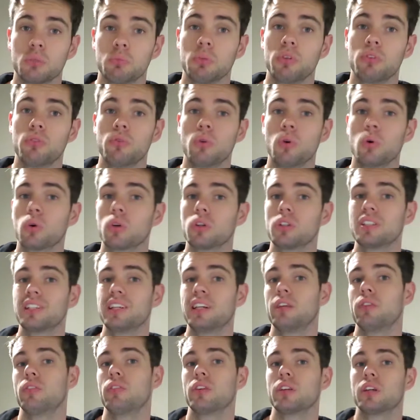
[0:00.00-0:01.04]
before it's
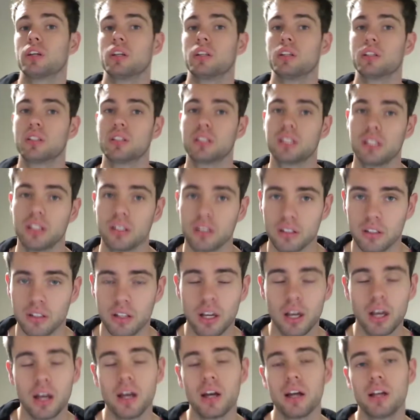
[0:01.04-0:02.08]
even
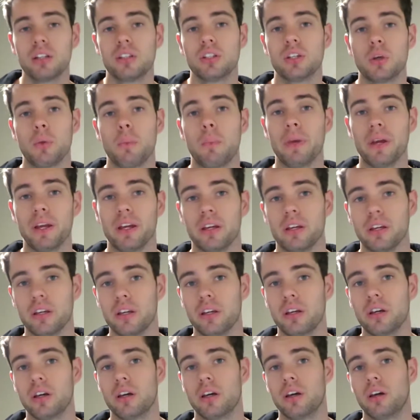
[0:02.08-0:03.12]
considered to
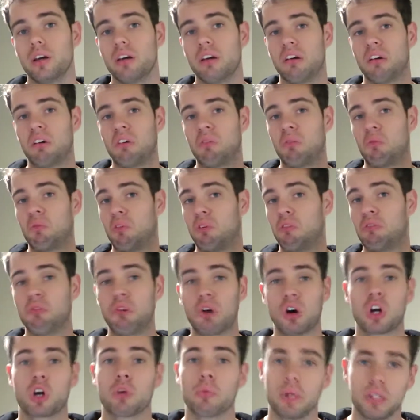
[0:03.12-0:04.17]
be
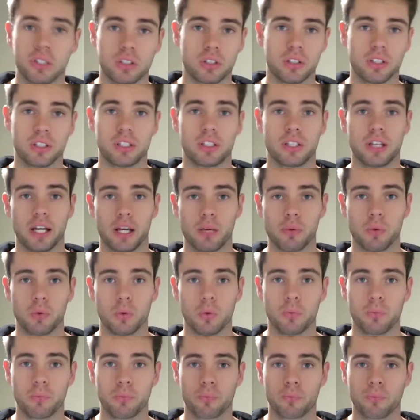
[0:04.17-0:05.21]
environmentally
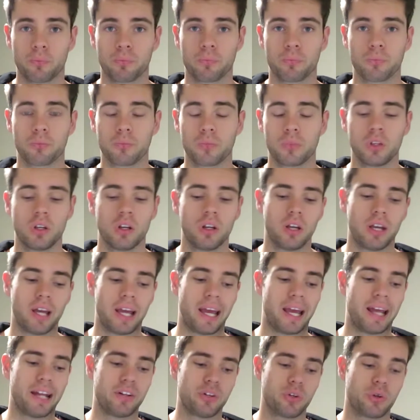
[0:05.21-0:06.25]
stable.
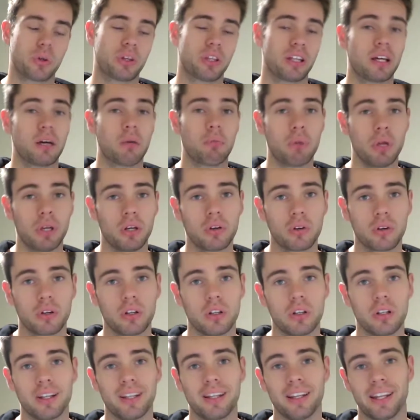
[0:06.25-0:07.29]
And during that
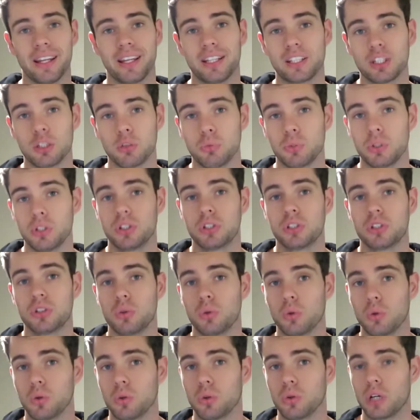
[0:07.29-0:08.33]
period, it needs to be
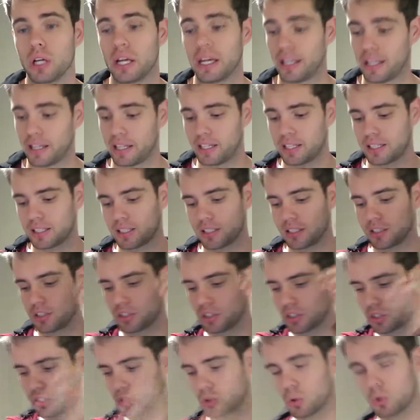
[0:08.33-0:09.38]
stored, and this
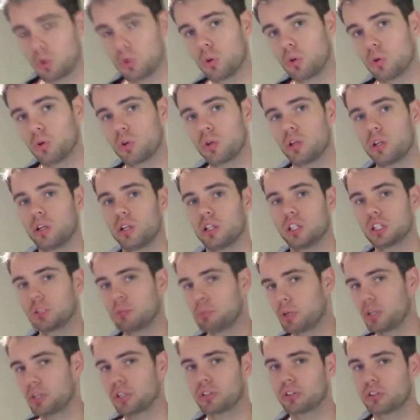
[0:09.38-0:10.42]
is stored in
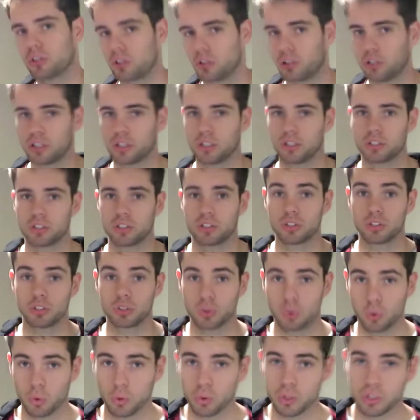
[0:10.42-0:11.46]
specialized
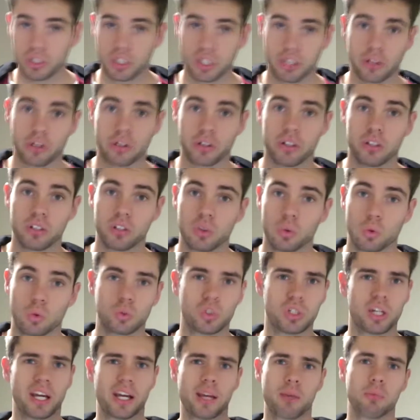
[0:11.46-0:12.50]
storage areas or
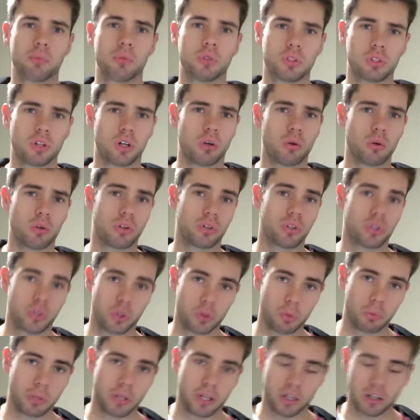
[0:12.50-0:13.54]
chambers, I would
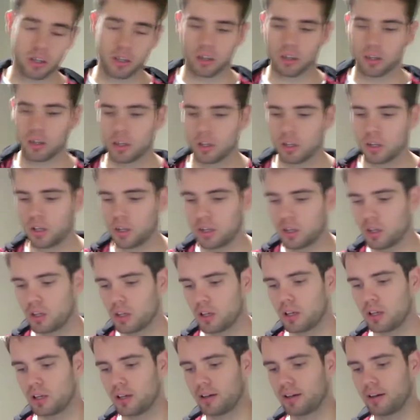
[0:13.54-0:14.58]
assume they are,
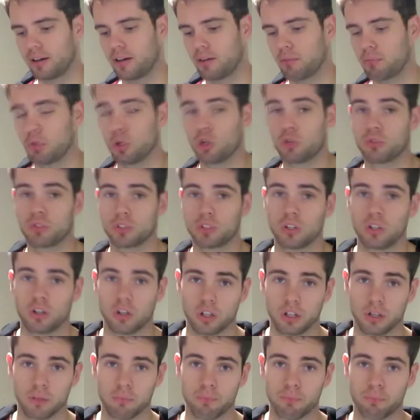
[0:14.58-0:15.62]
over
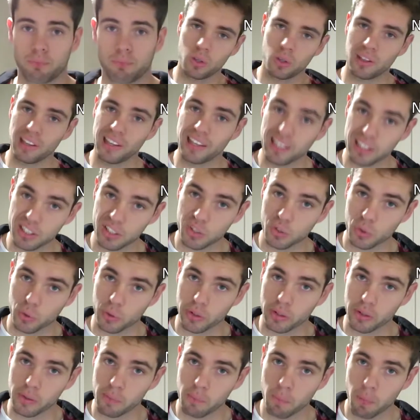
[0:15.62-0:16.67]
time.
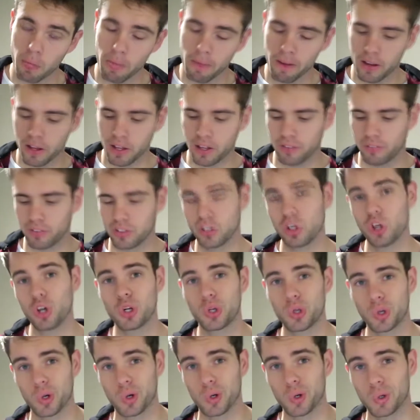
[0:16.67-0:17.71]
History. If you
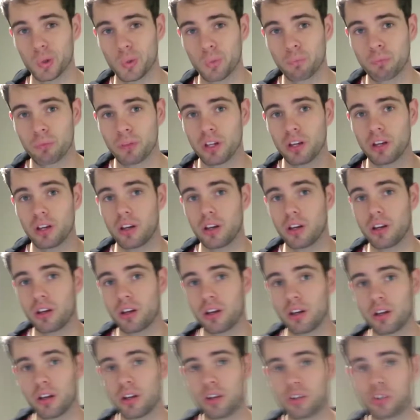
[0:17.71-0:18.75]
don't know,
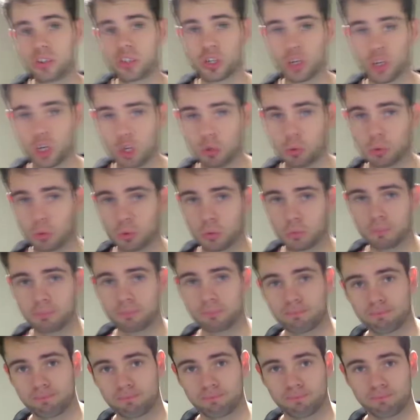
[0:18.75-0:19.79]
Chernobyl.
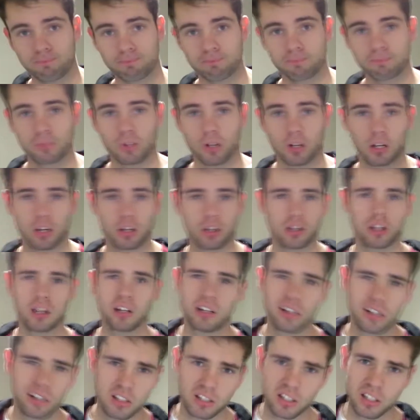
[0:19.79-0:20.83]
I don't think I
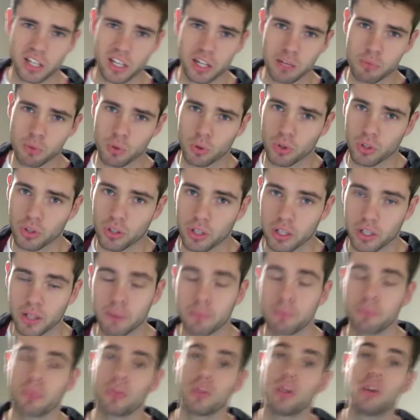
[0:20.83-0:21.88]
need to say any more than that.
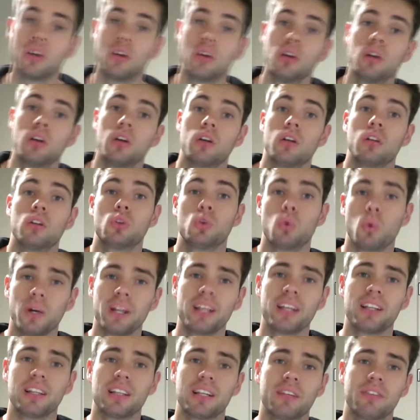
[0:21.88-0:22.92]

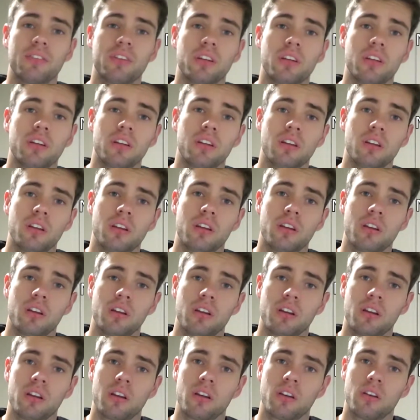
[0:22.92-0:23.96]
2011
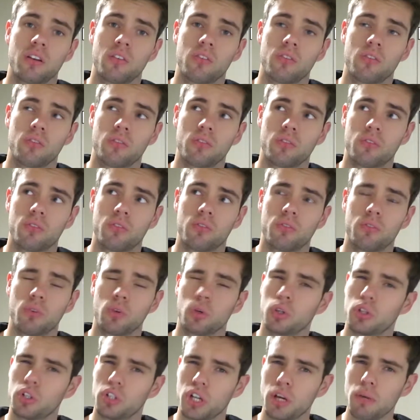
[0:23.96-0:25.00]

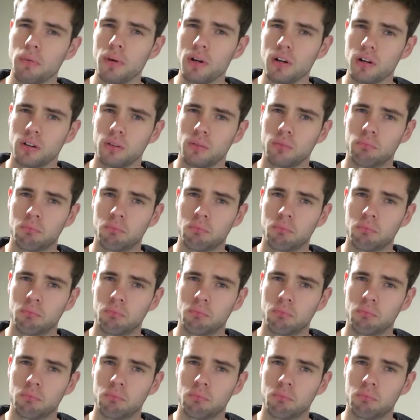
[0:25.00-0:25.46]
Fukushima,